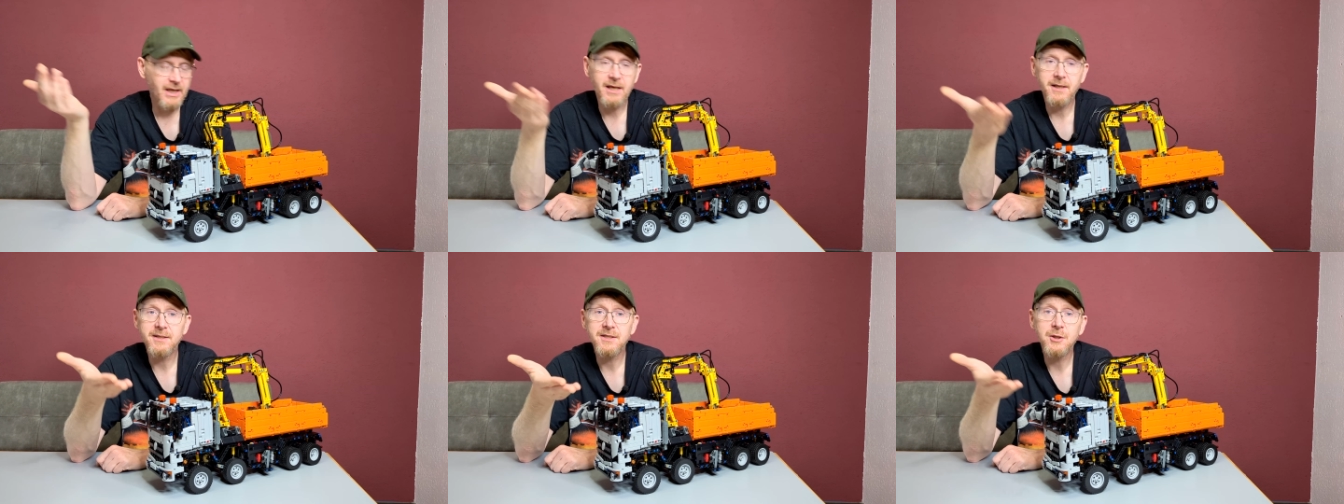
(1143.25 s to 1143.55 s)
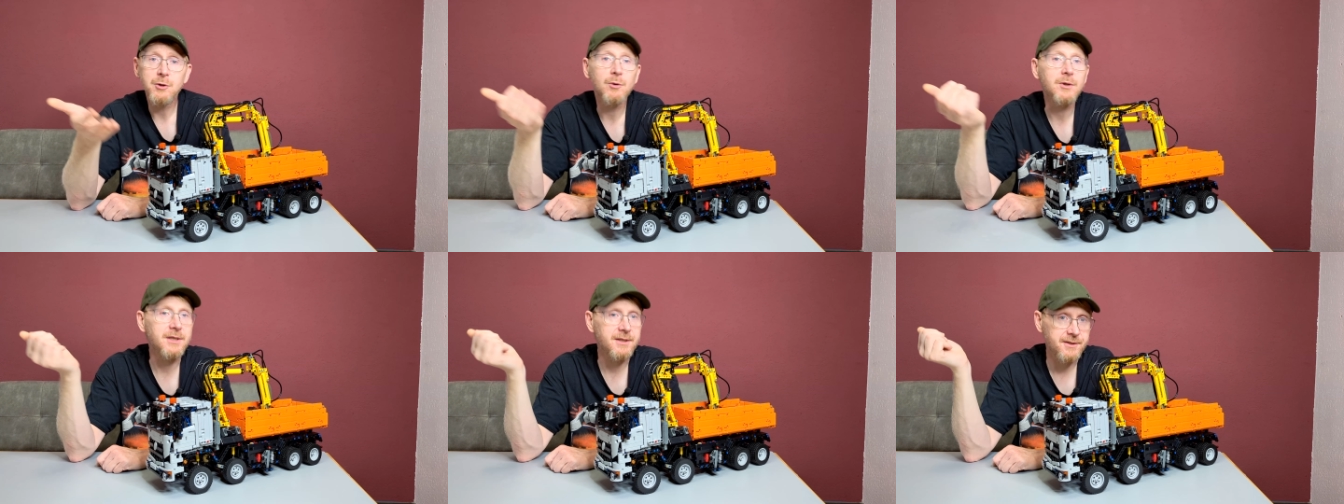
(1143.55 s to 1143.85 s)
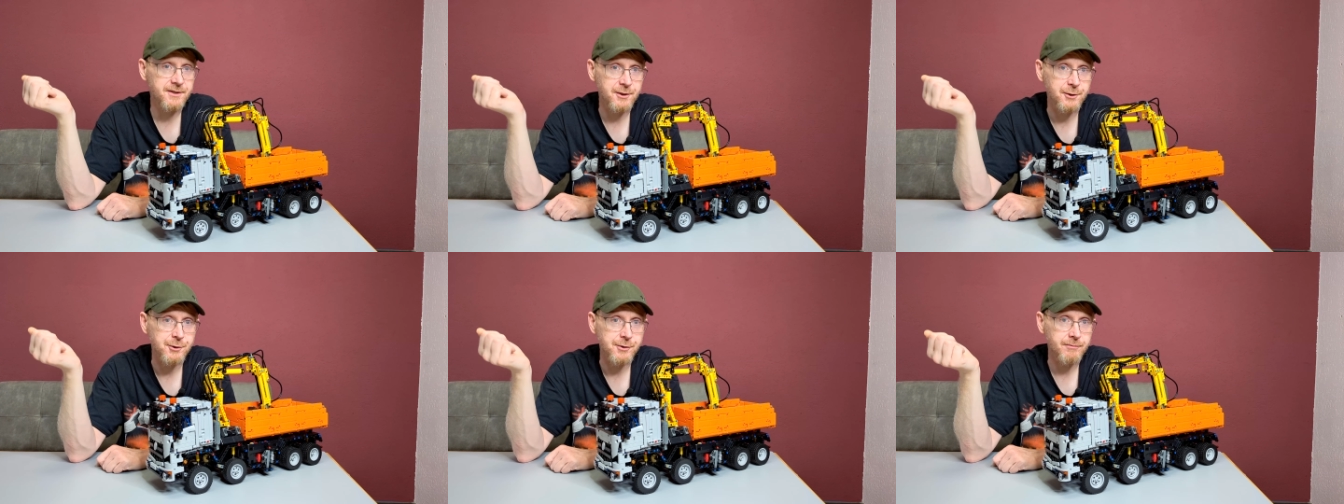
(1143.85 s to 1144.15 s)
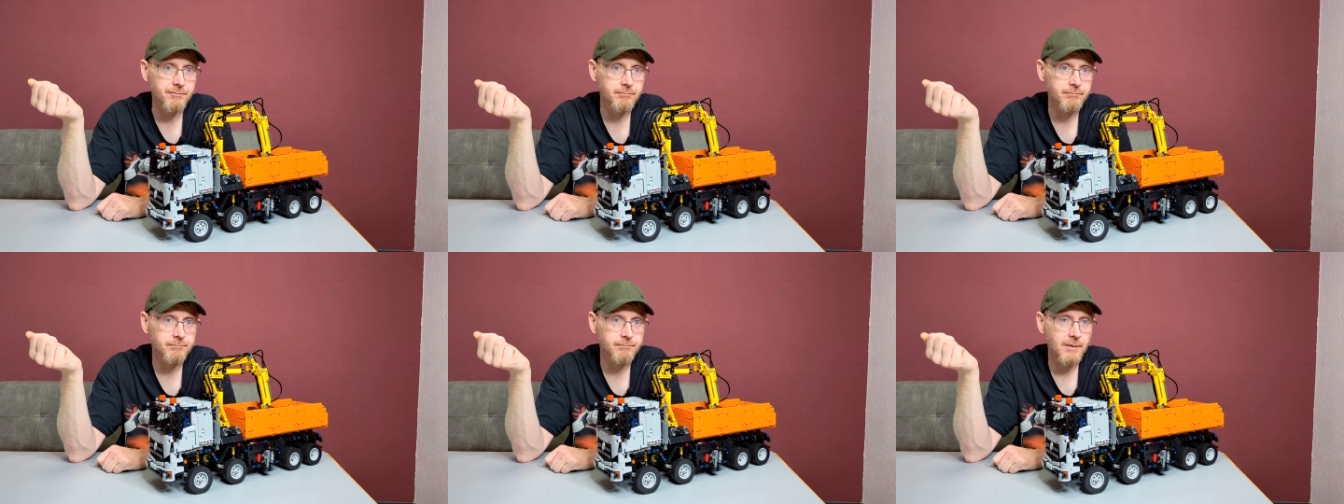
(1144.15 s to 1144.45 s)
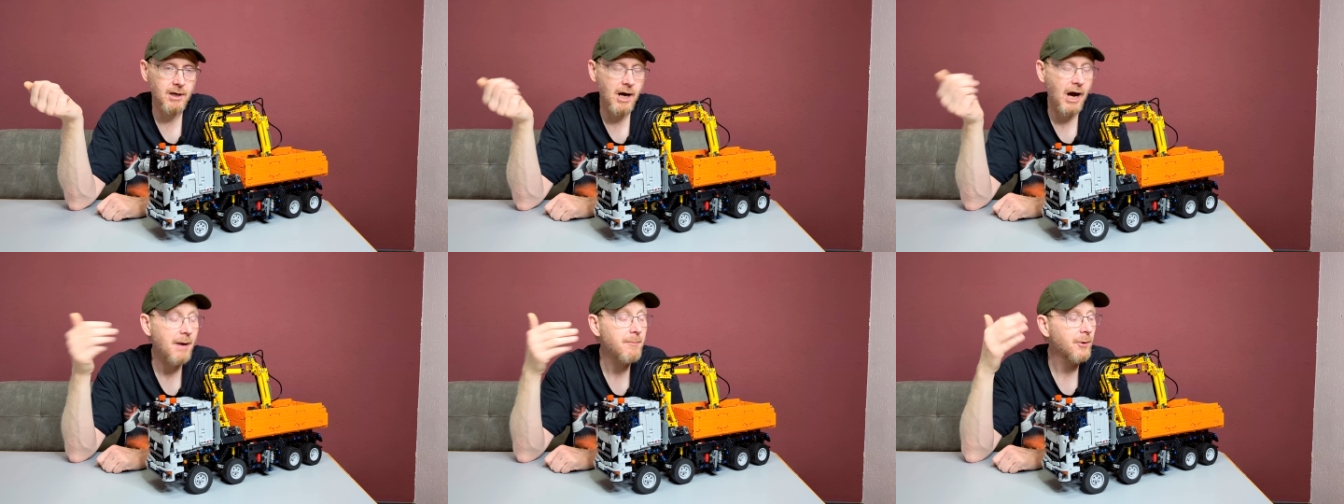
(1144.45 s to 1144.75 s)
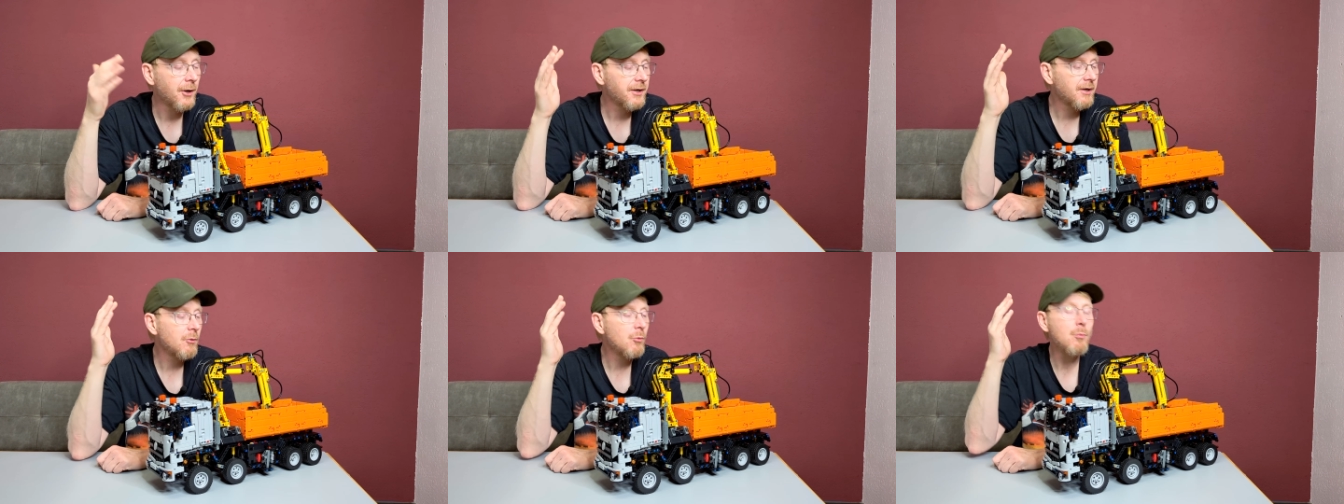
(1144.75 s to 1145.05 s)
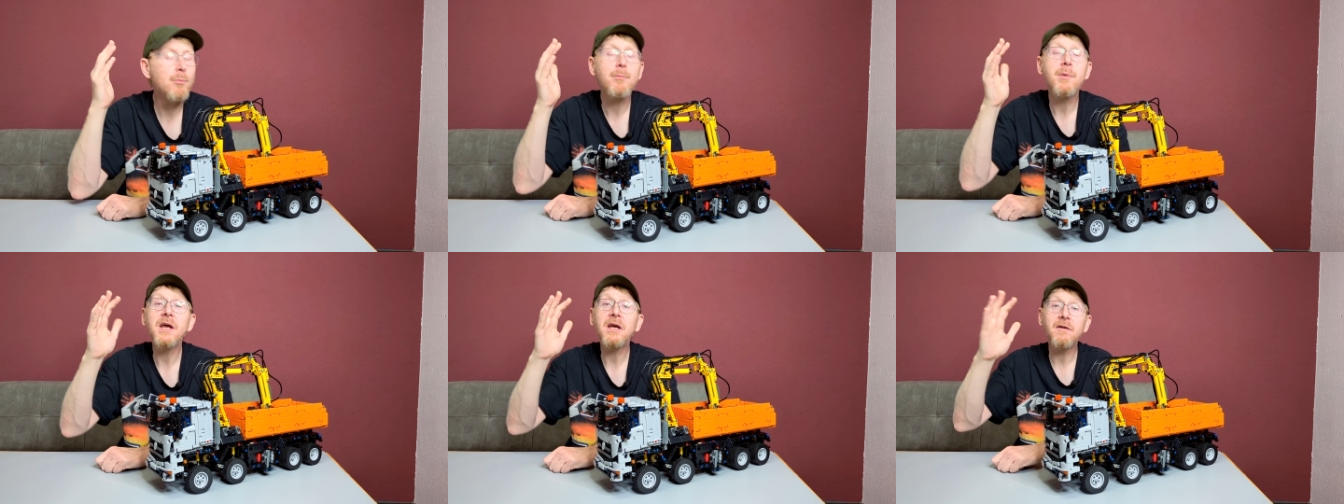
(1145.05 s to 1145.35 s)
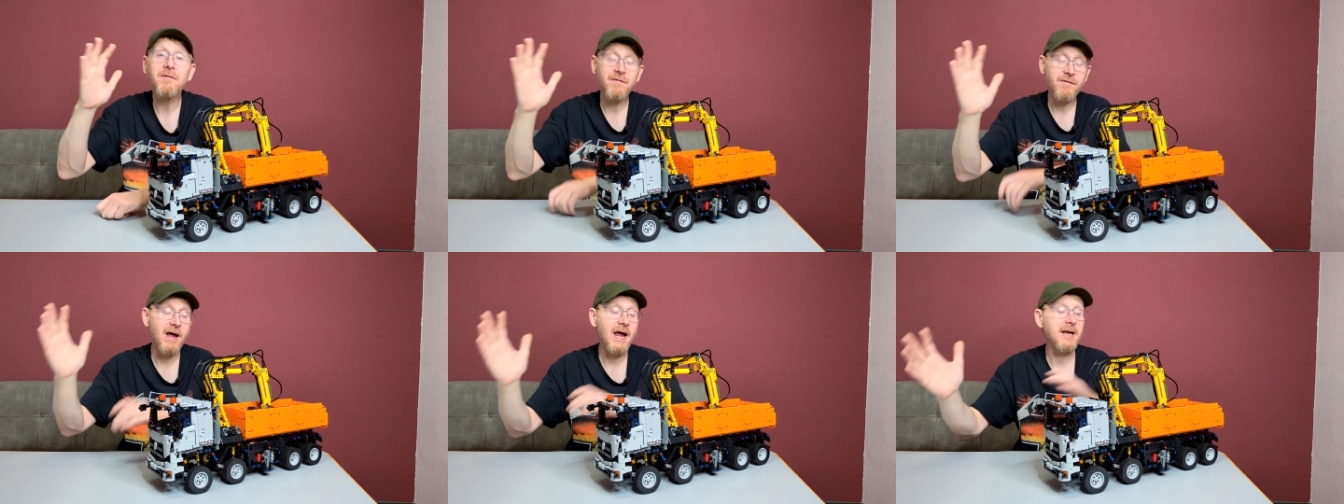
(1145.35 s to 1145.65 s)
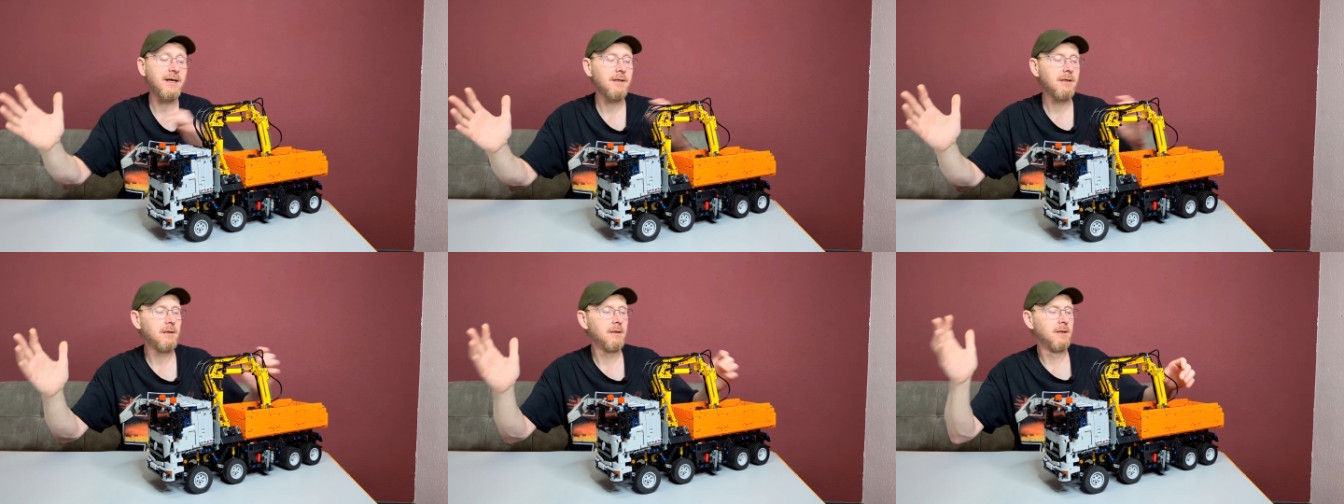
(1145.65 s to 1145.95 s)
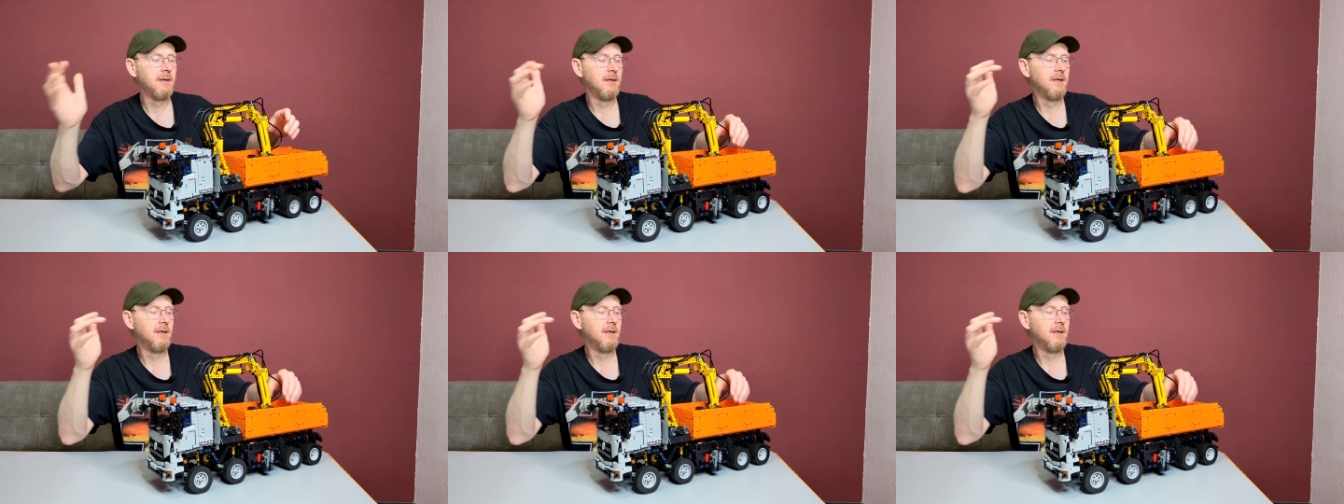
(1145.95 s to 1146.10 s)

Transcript: It's your decision. I'm not a big fan